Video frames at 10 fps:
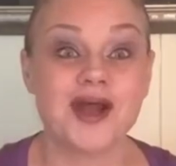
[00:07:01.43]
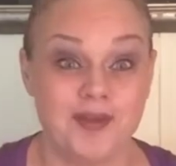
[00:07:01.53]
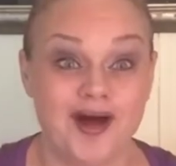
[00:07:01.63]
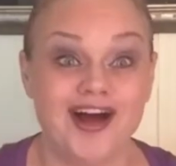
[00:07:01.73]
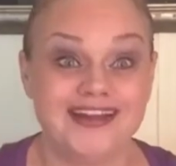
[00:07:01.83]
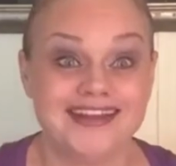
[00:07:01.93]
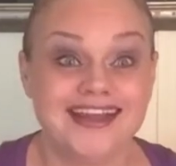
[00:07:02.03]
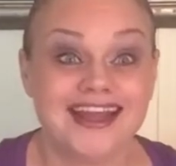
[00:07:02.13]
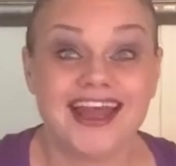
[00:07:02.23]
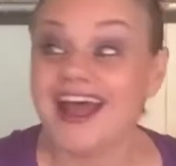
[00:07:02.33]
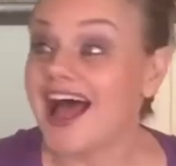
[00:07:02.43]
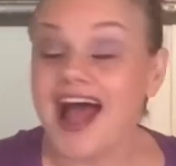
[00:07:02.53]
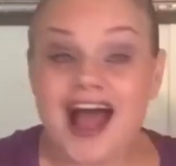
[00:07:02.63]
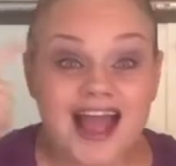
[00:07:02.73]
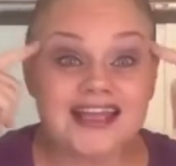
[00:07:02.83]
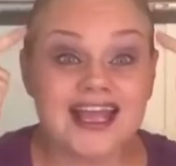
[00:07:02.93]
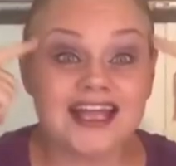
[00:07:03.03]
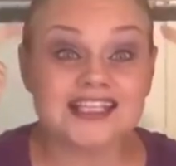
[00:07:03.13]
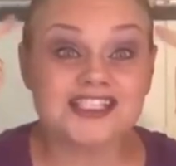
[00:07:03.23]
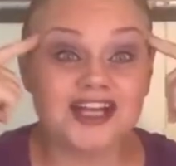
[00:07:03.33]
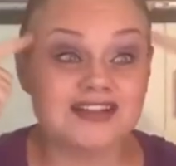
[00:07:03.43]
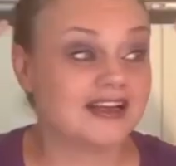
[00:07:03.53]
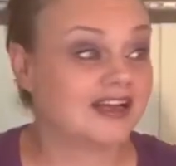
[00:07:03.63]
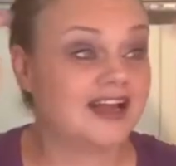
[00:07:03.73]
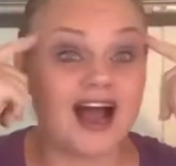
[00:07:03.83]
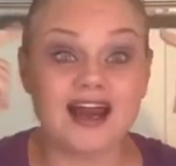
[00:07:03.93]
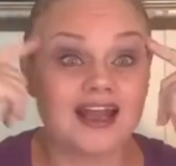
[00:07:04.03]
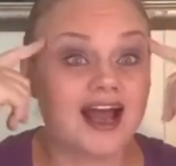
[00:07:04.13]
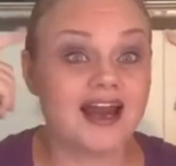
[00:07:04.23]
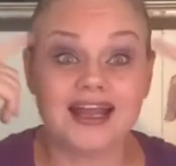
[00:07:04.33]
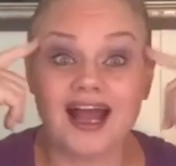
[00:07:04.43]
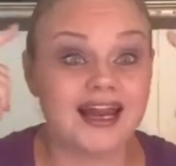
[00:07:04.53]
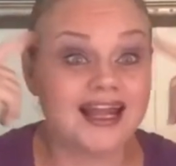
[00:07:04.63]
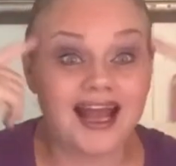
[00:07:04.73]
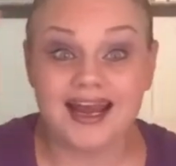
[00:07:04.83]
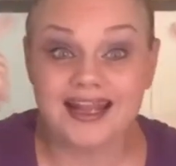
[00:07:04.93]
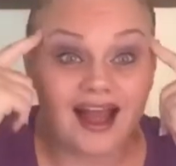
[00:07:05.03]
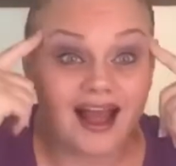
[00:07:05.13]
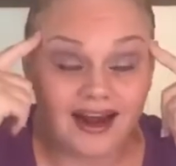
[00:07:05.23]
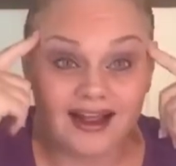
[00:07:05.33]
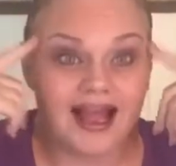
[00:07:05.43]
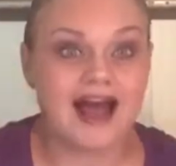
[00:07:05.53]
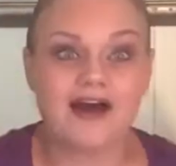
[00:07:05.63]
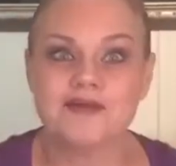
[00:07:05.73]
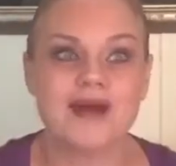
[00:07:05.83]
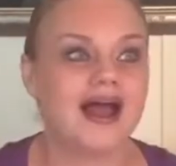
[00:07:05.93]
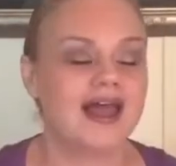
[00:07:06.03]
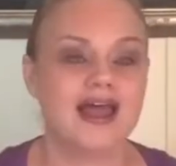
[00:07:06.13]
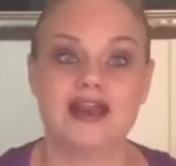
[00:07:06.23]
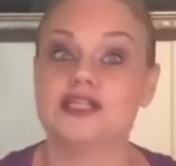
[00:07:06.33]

on. I can't shut the gotta out of my head.